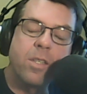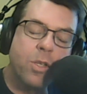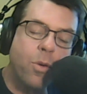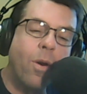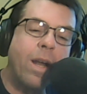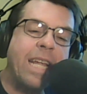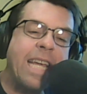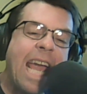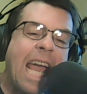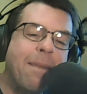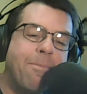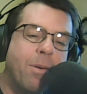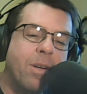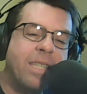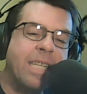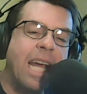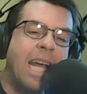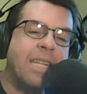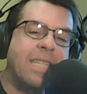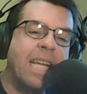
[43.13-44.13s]

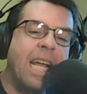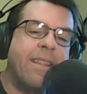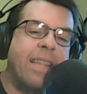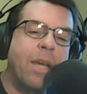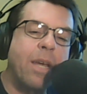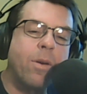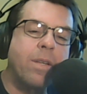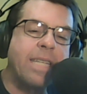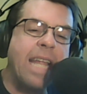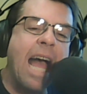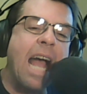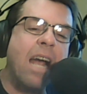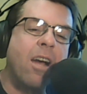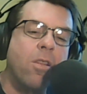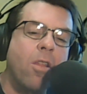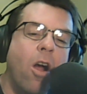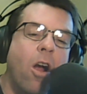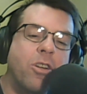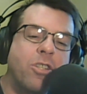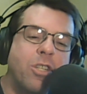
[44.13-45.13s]
28% said they would
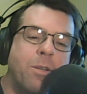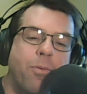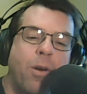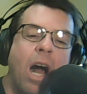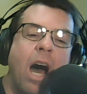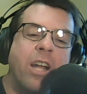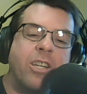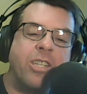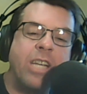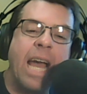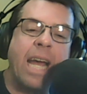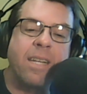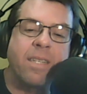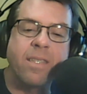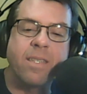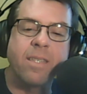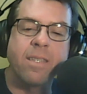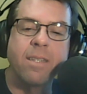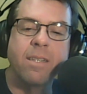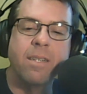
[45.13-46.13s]
tackle larger
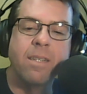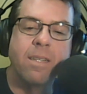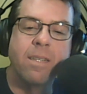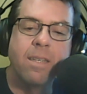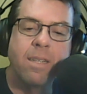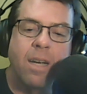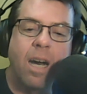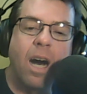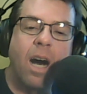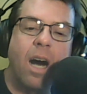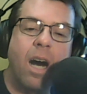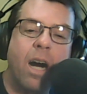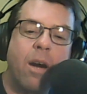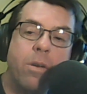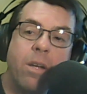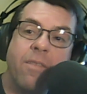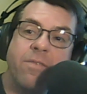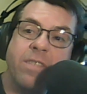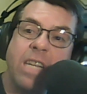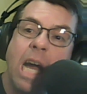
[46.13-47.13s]
projects. Yes. Uh,
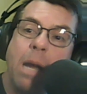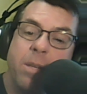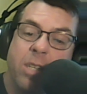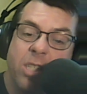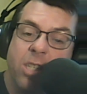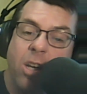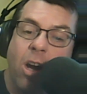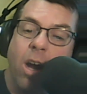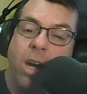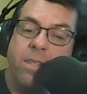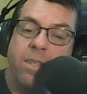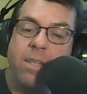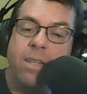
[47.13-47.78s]
we don't have time to start.